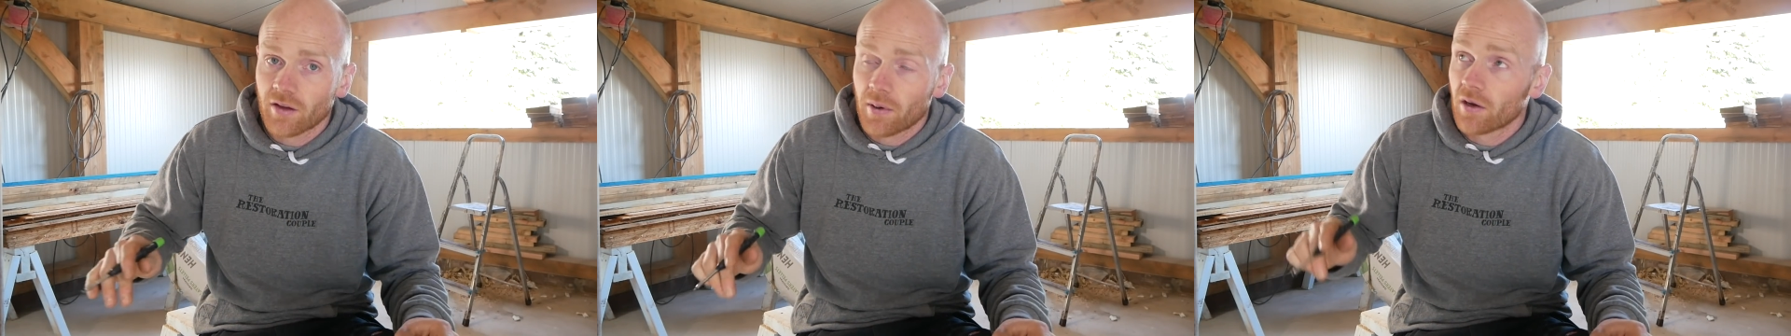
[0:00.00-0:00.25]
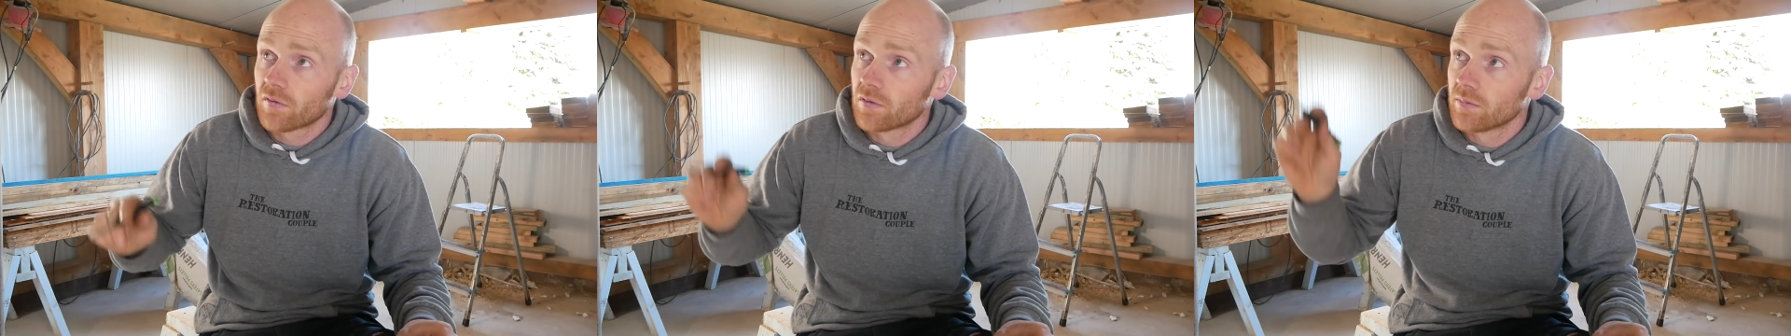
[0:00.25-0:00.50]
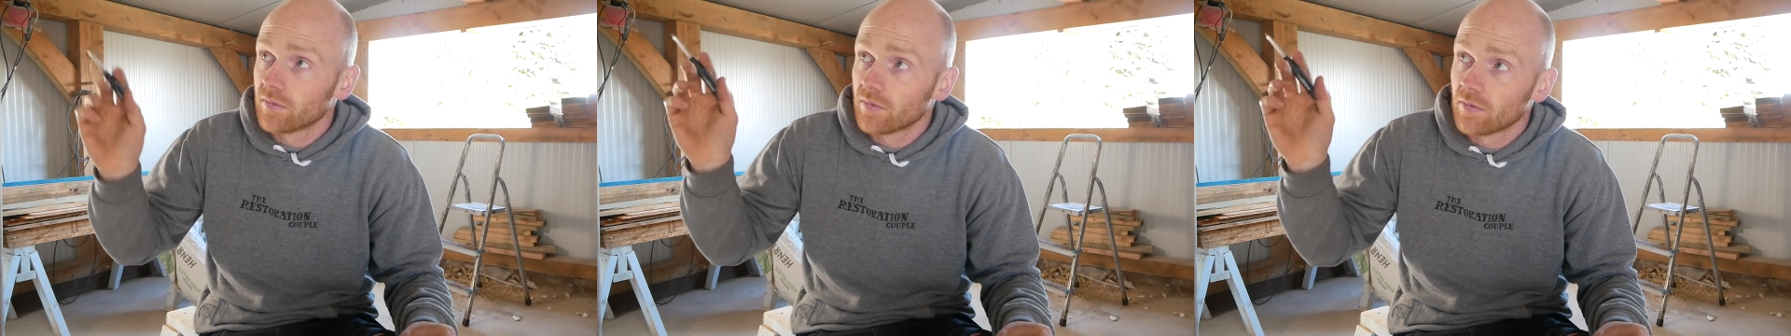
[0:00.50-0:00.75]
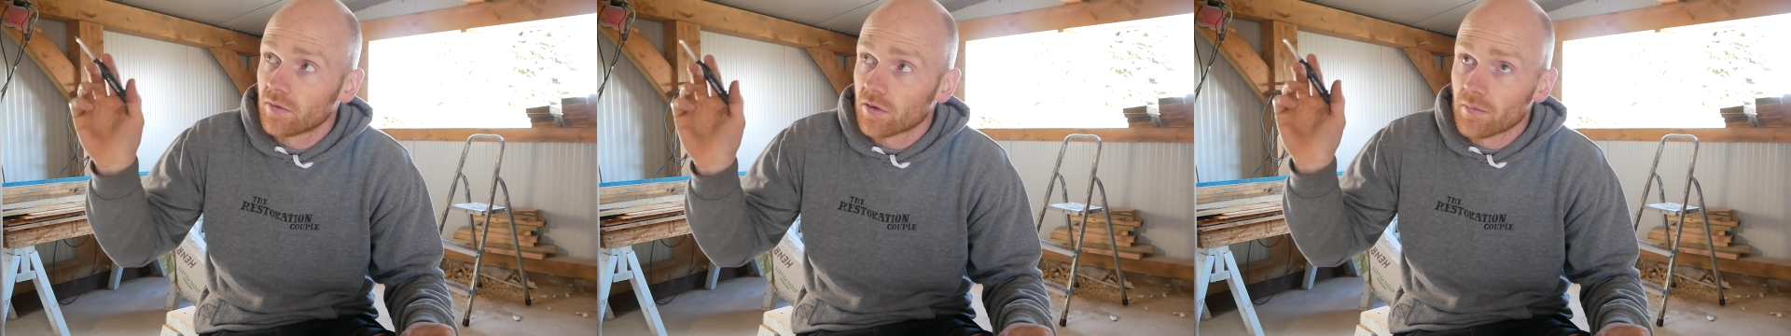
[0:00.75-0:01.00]
apart
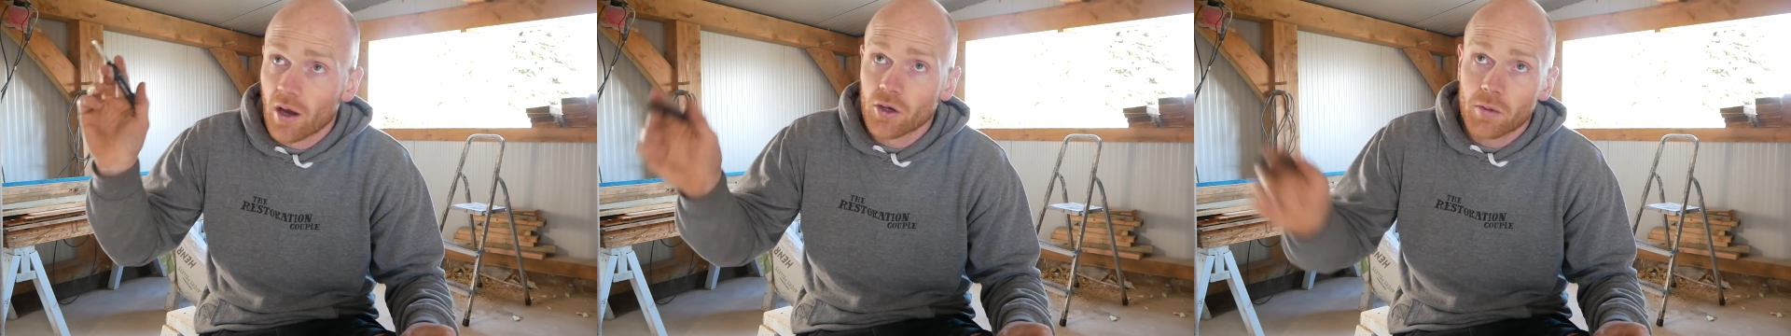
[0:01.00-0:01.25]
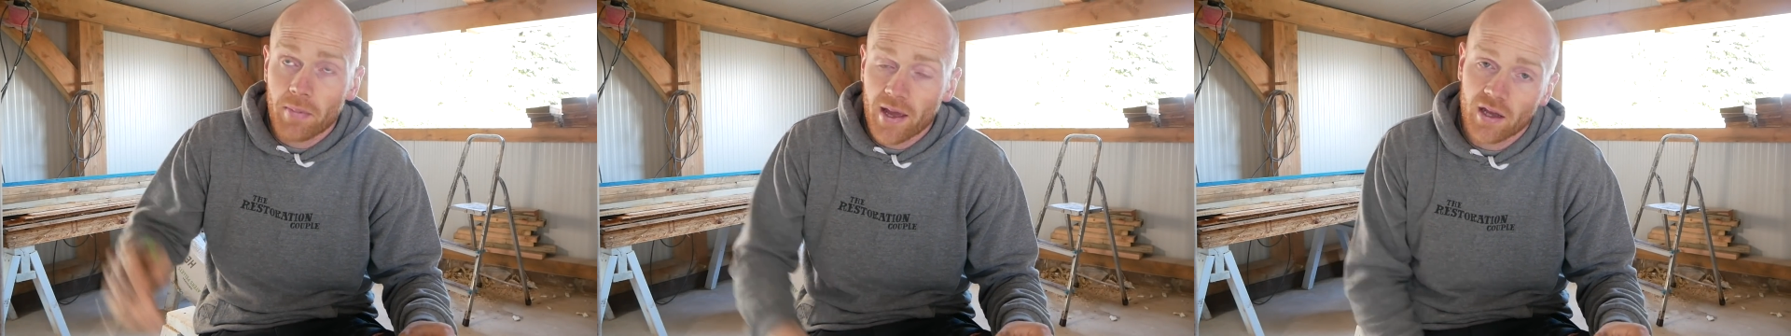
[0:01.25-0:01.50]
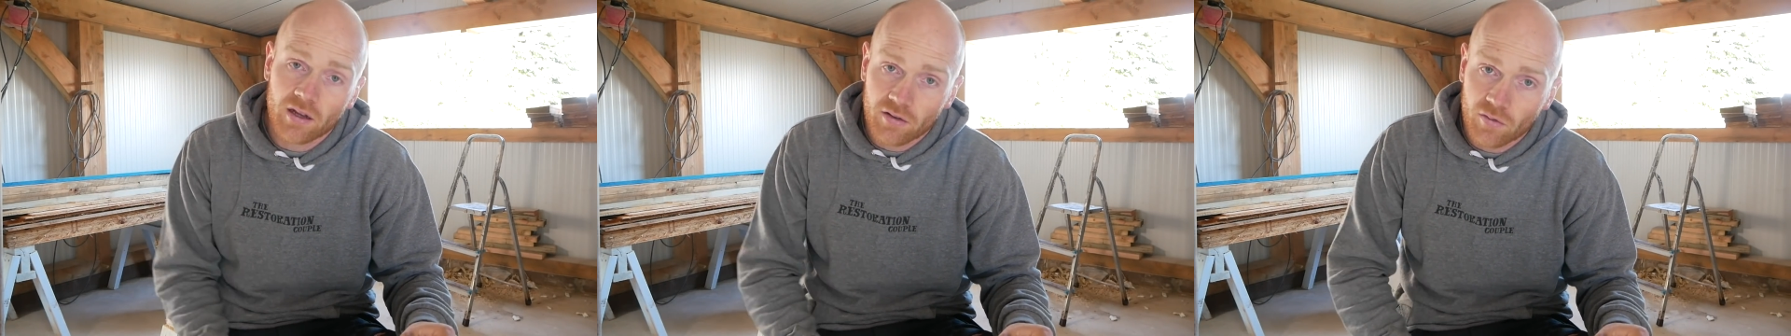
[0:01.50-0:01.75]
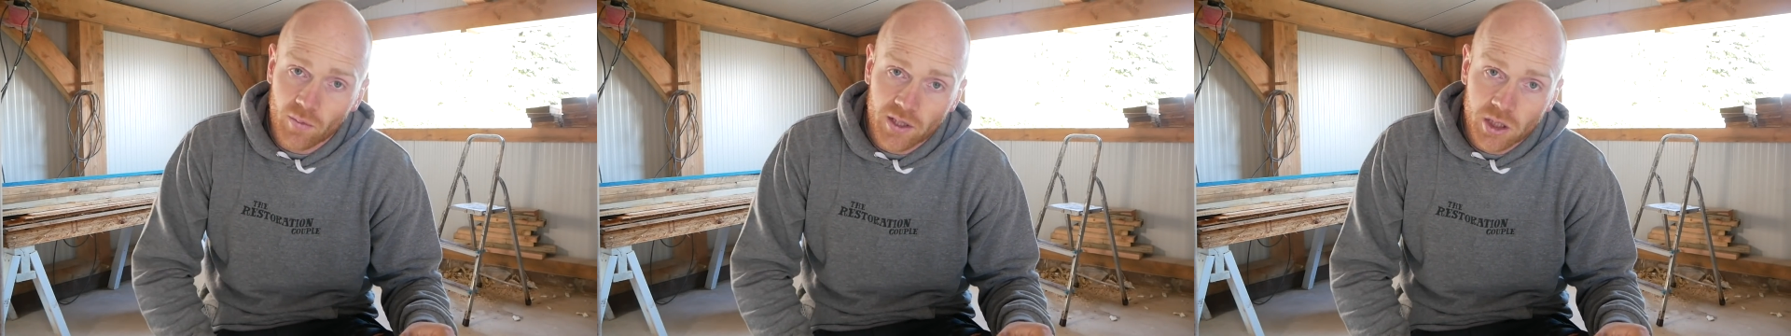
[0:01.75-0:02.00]
from some oak
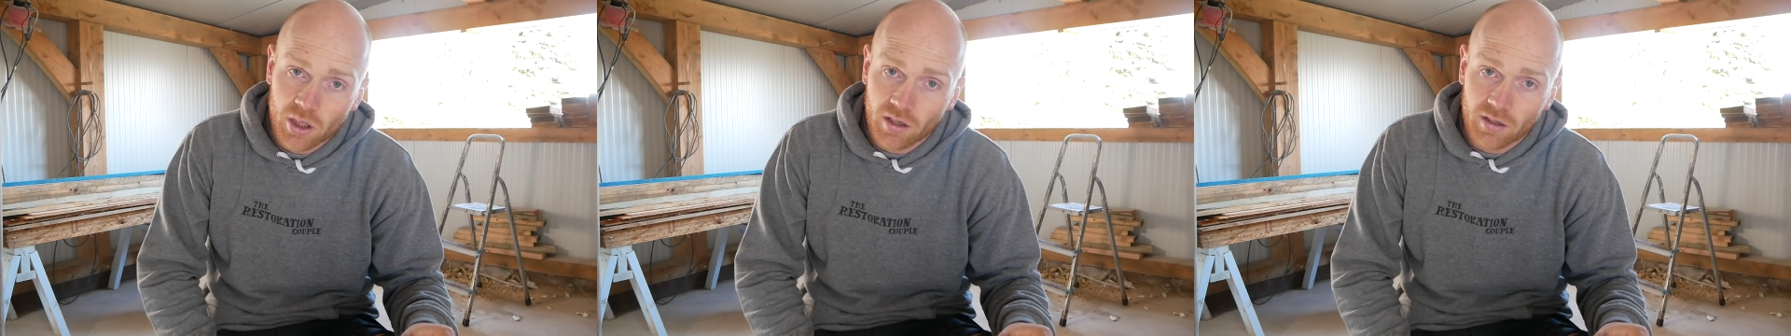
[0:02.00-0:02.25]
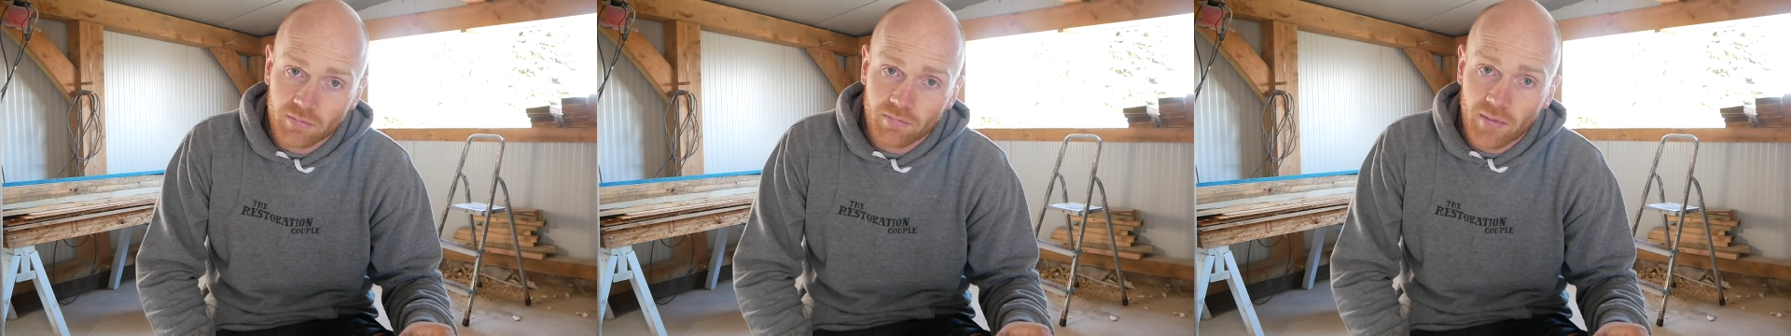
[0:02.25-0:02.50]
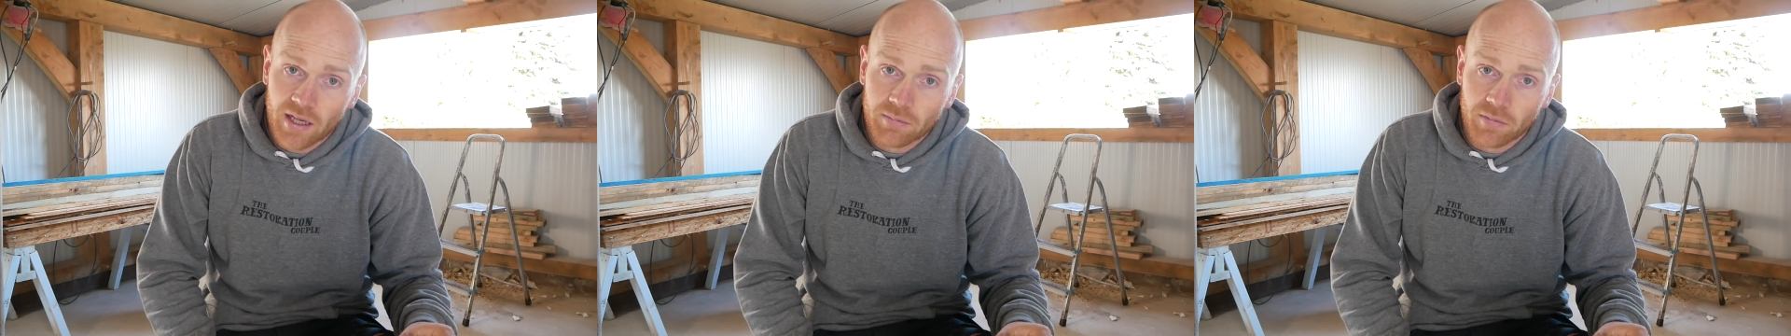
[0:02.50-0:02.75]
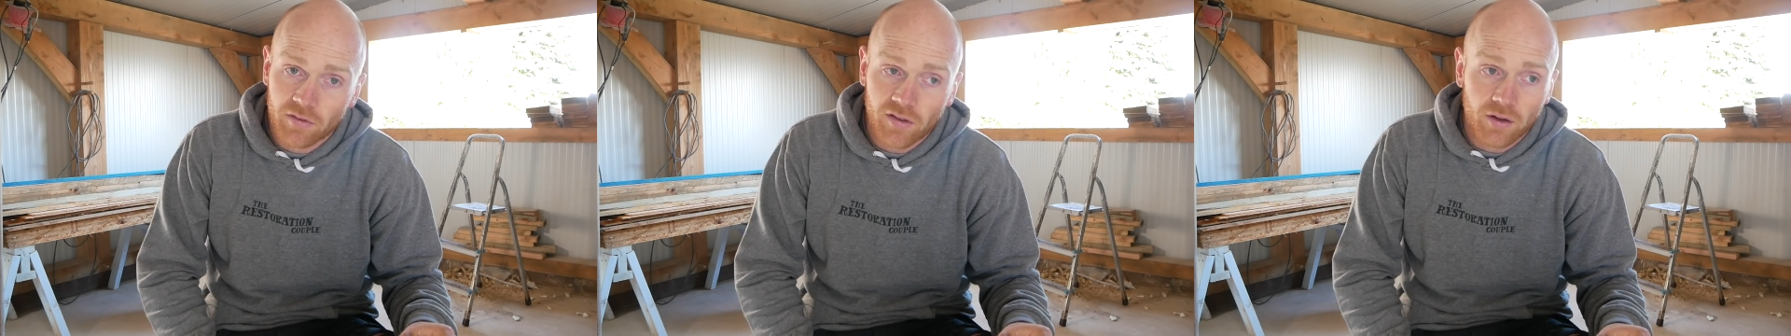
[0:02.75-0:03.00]
pegs which I made
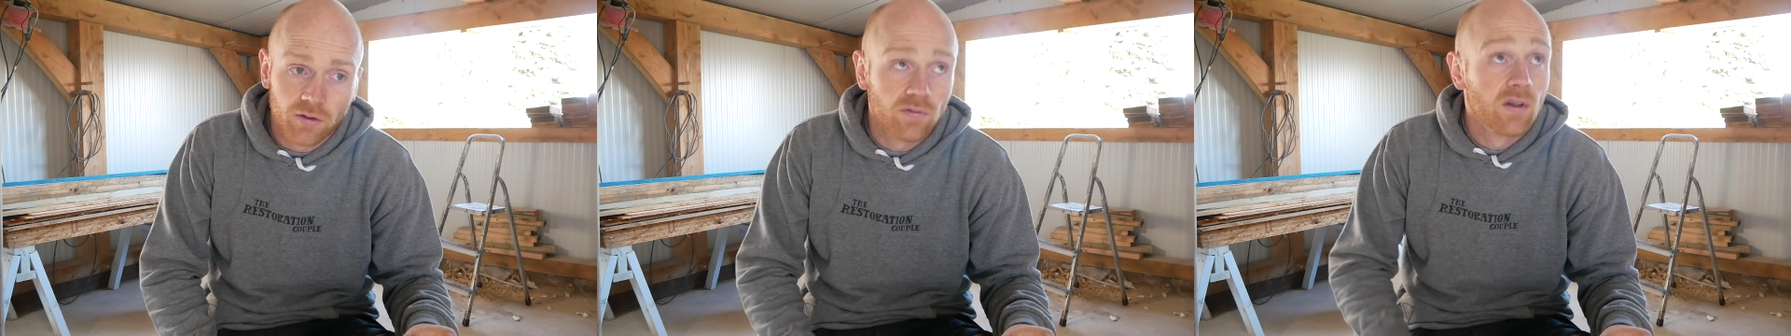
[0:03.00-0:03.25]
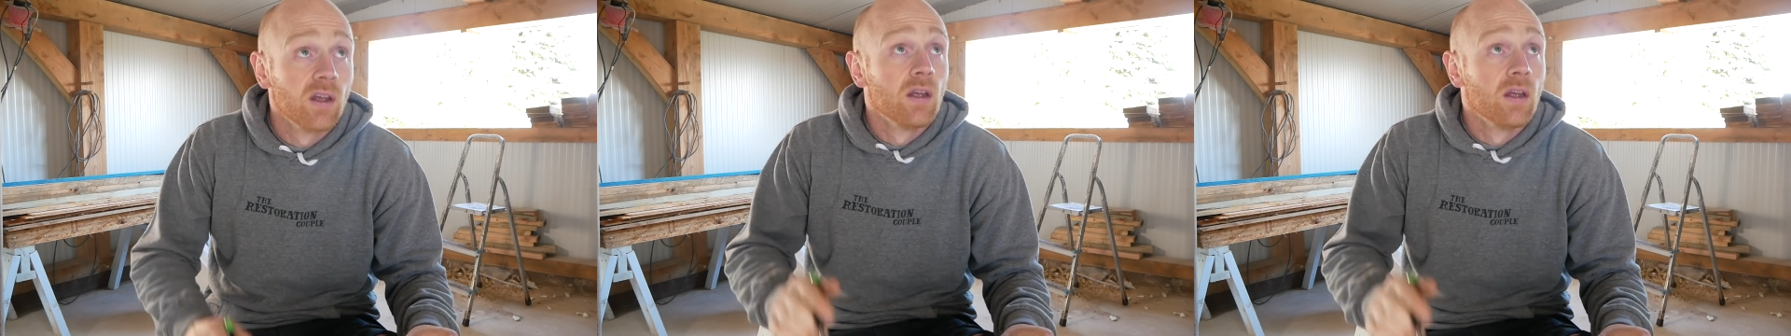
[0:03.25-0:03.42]
myself.